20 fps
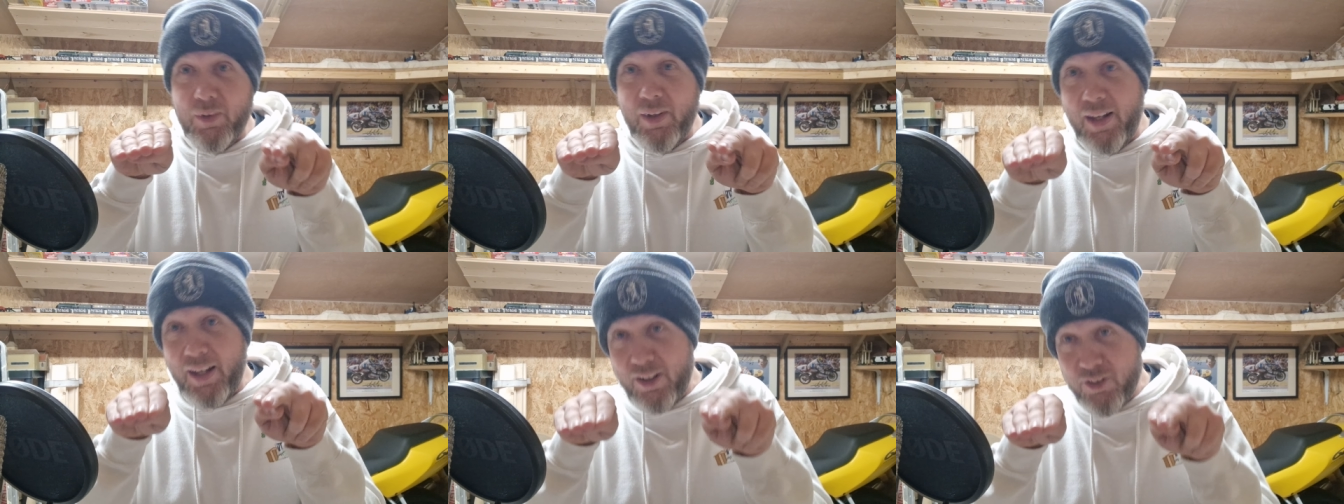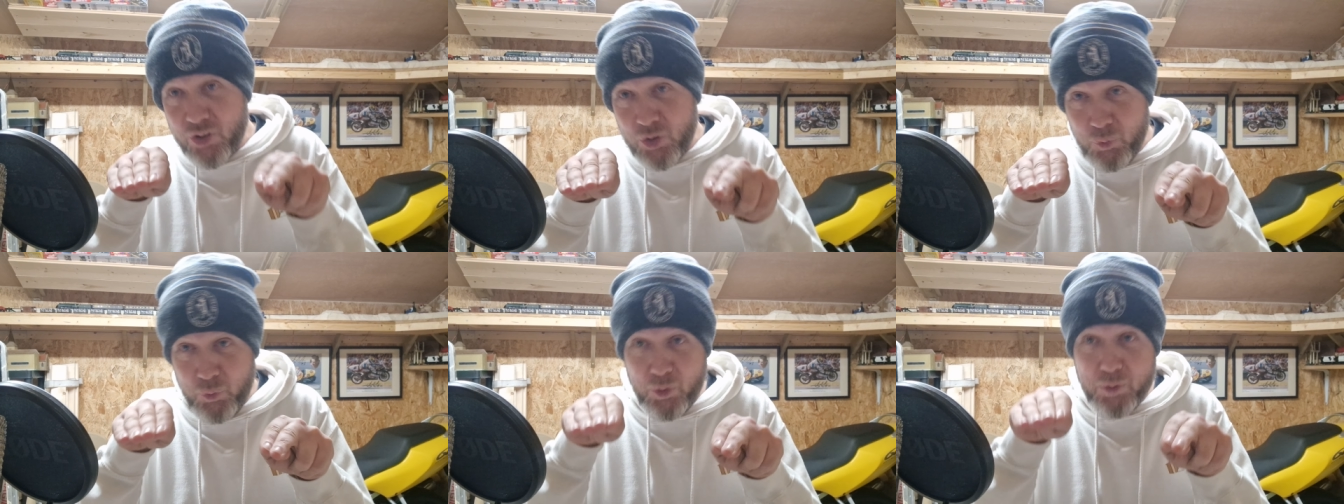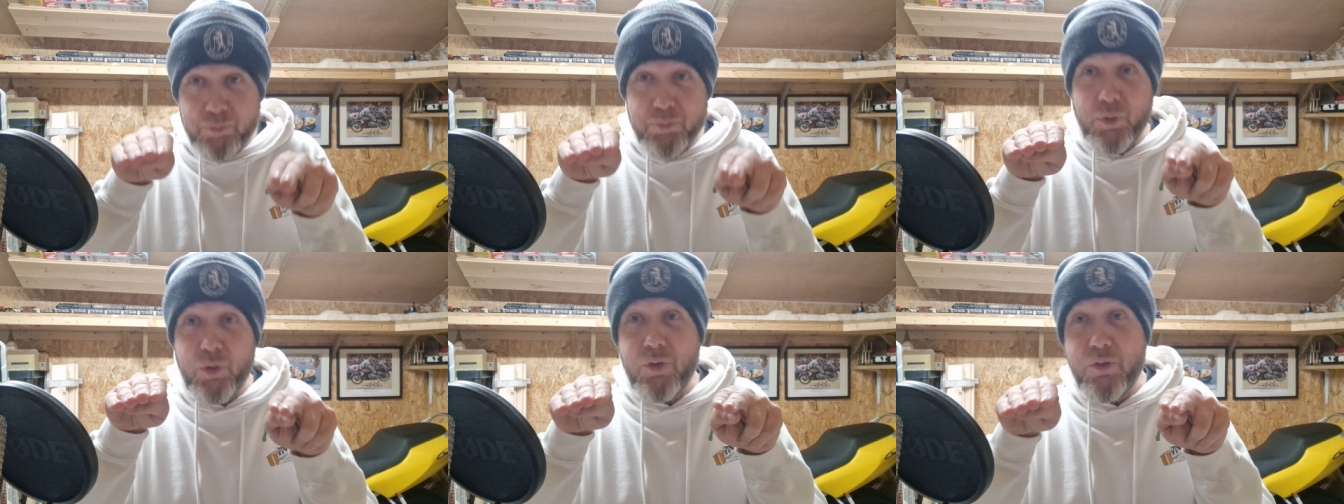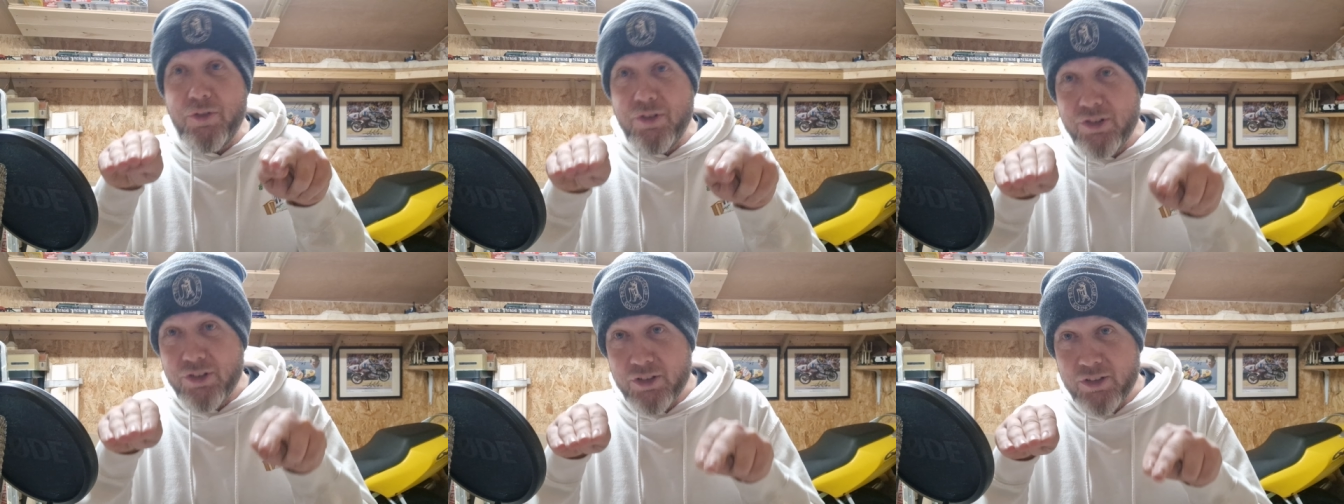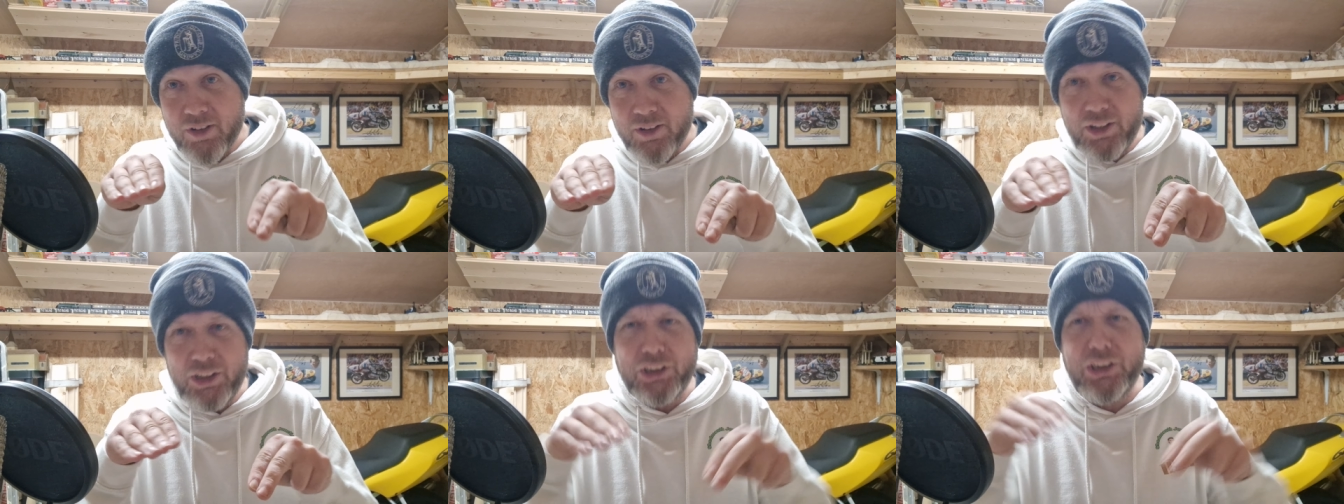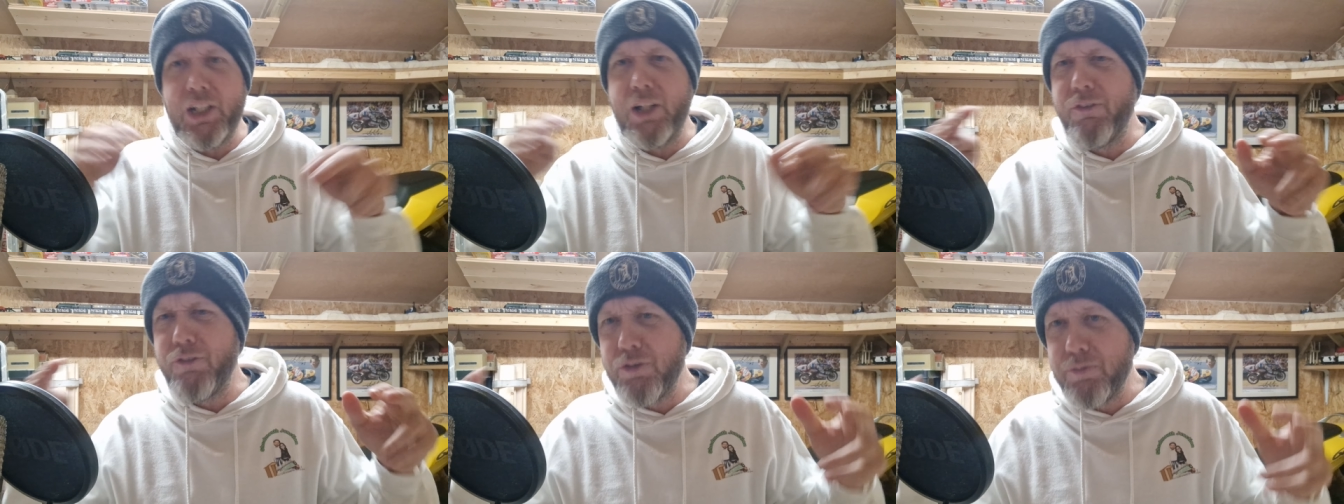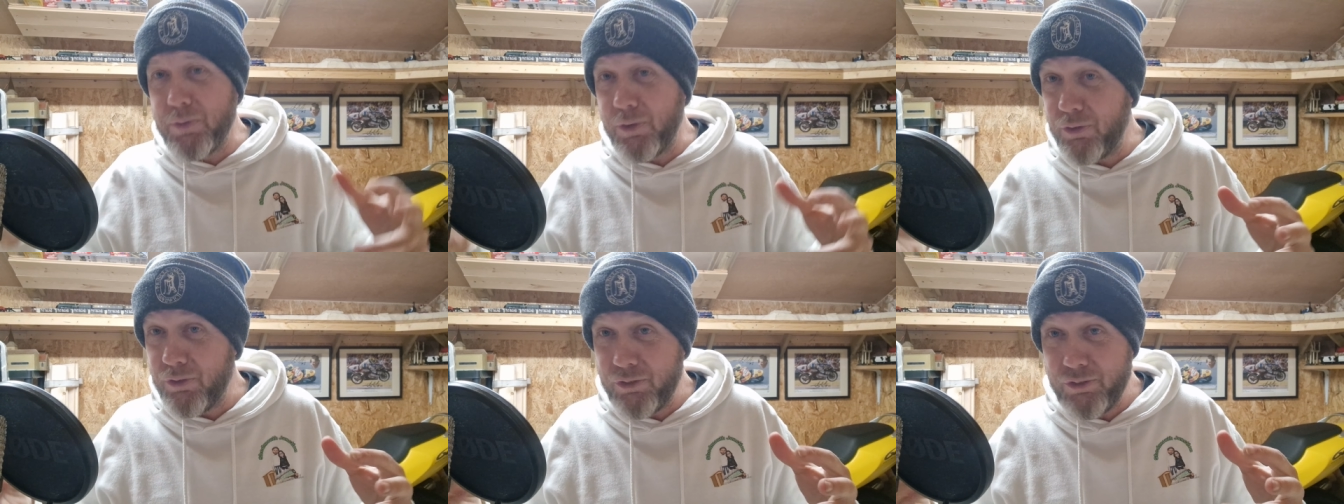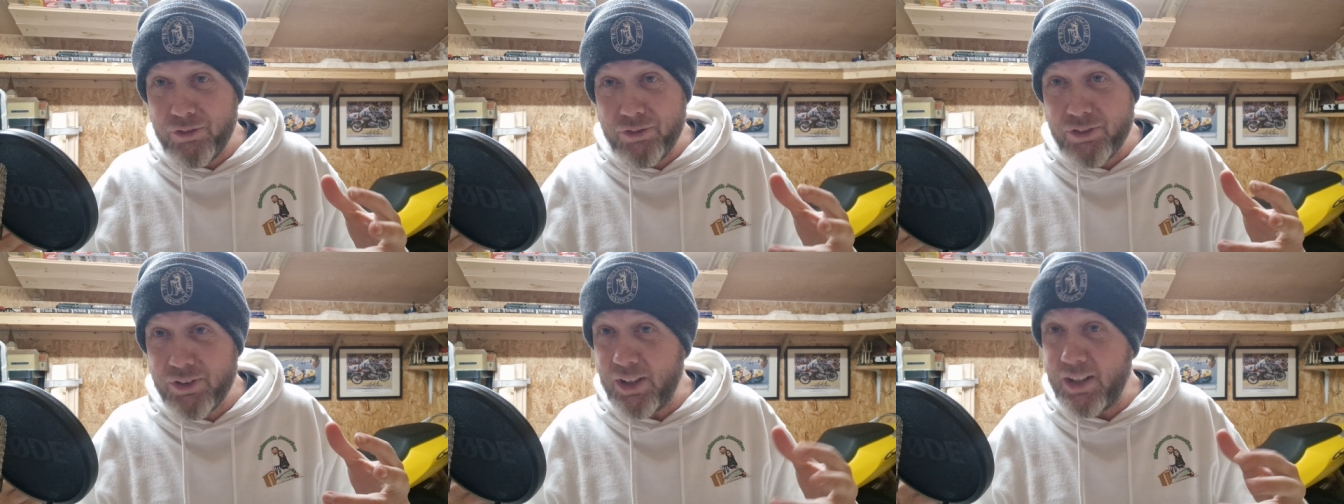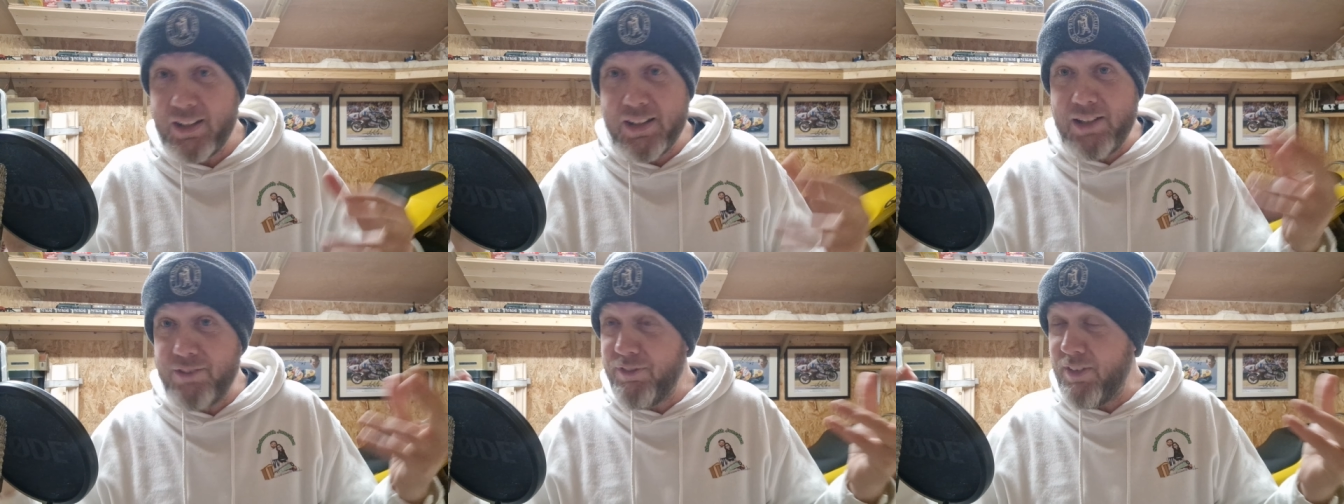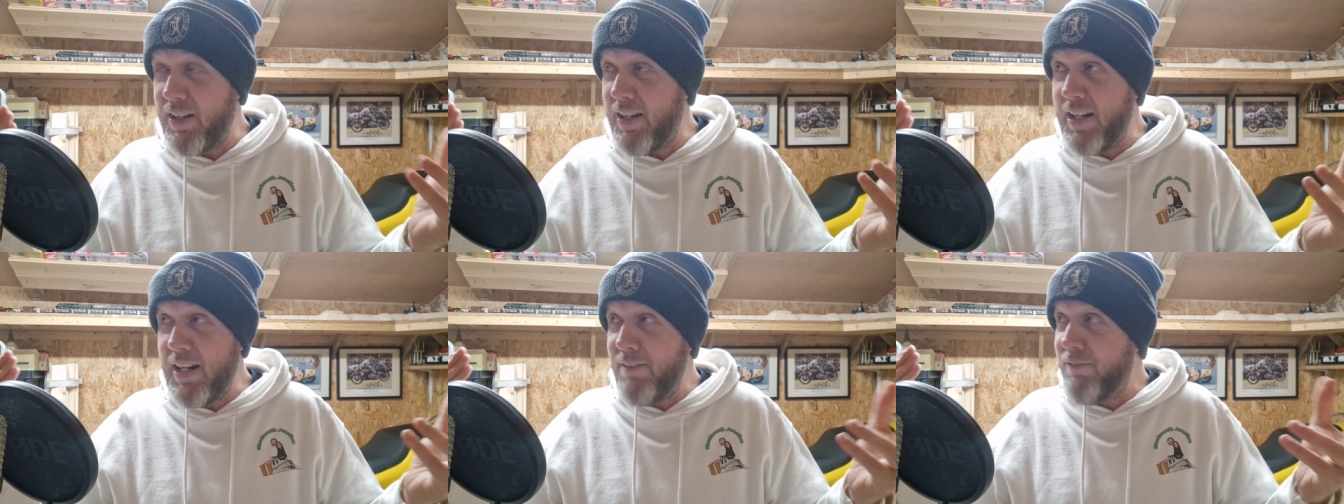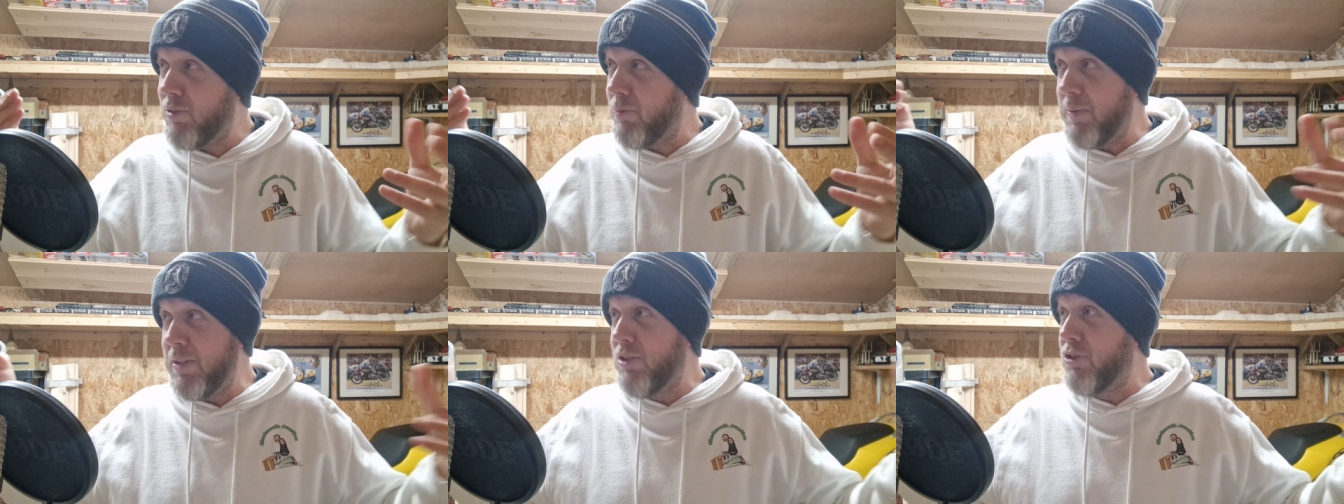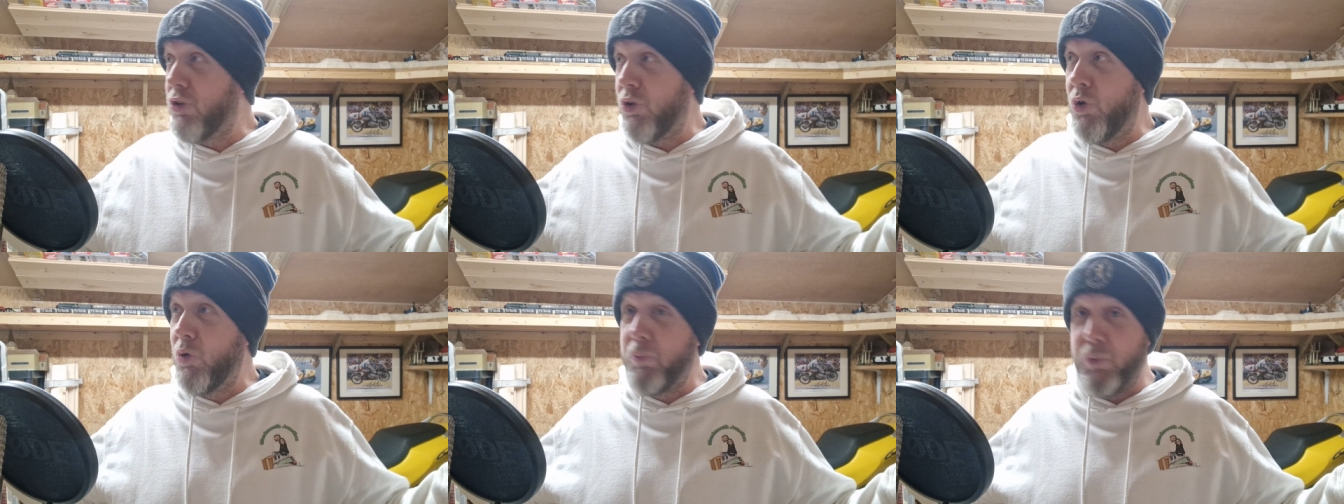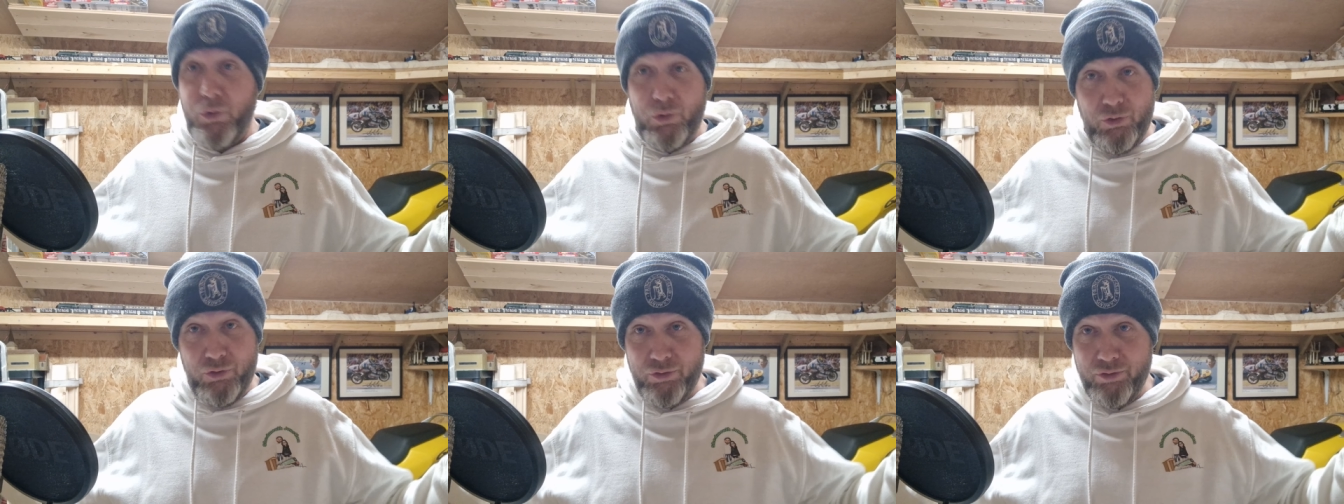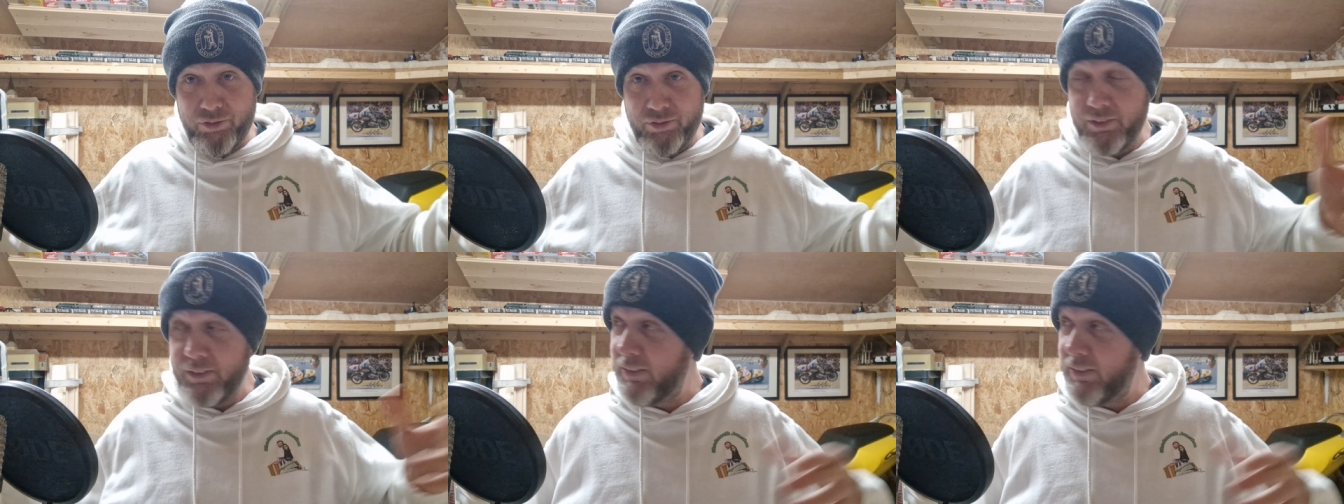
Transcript: as the wood moves and the shelves move, because they inevitably do move,